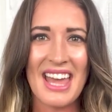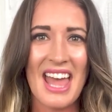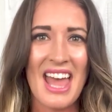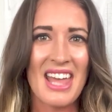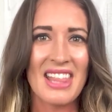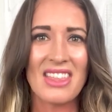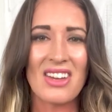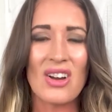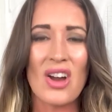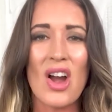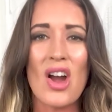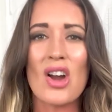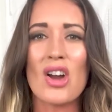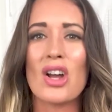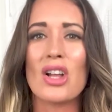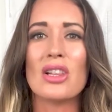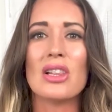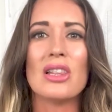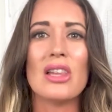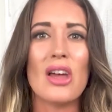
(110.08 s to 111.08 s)
There
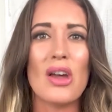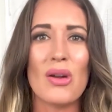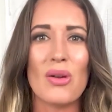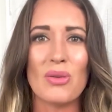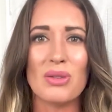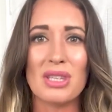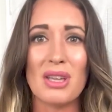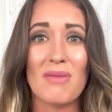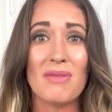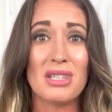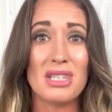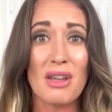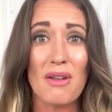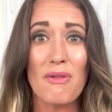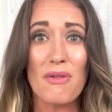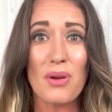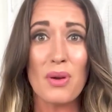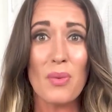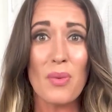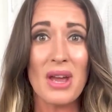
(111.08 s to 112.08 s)
are loads of
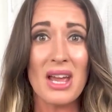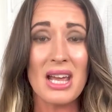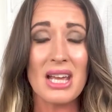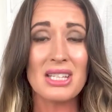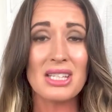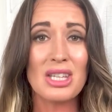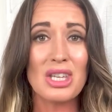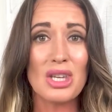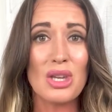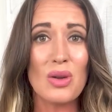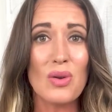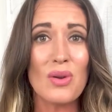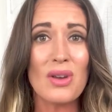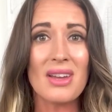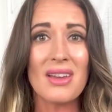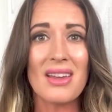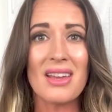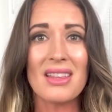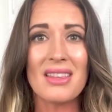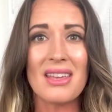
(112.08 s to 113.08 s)
different ways you
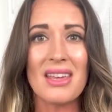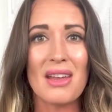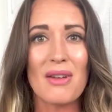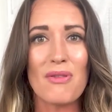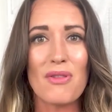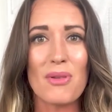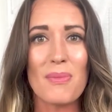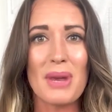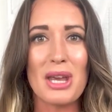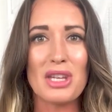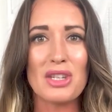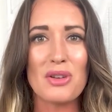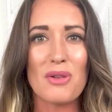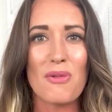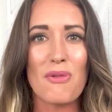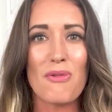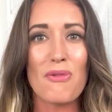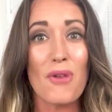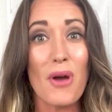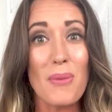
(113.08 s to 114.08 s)
can get the information
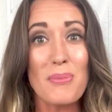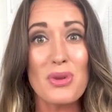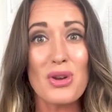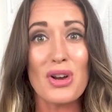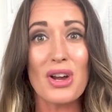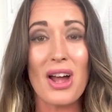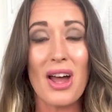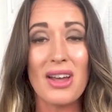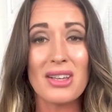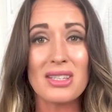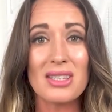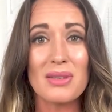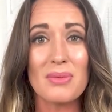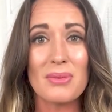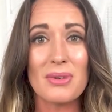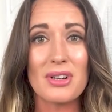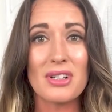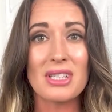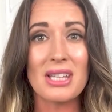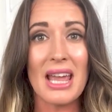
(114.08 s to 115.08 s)
from your
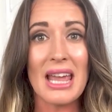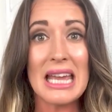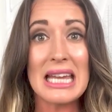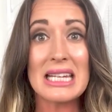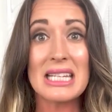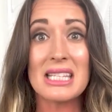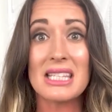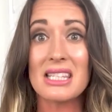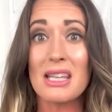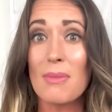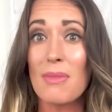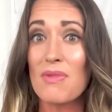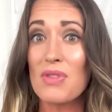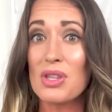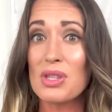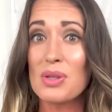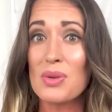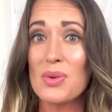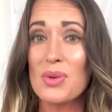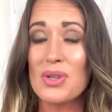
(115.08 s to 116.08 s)
customers, and some of the
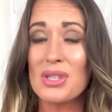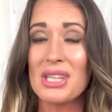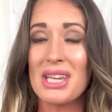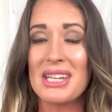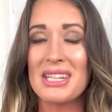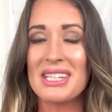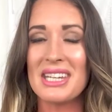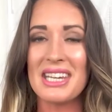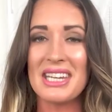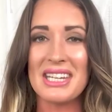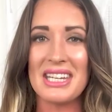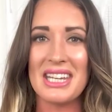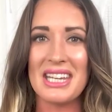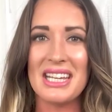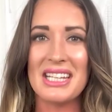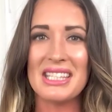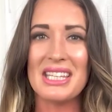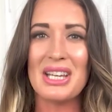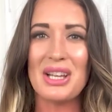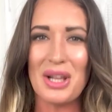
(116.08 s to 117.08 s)
tools and
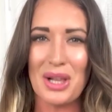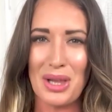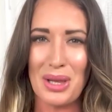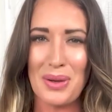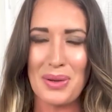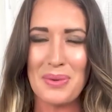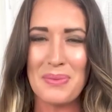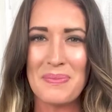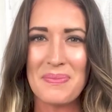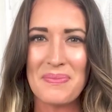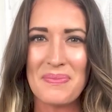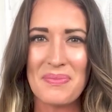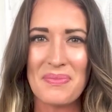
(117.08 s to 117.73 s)
techniques include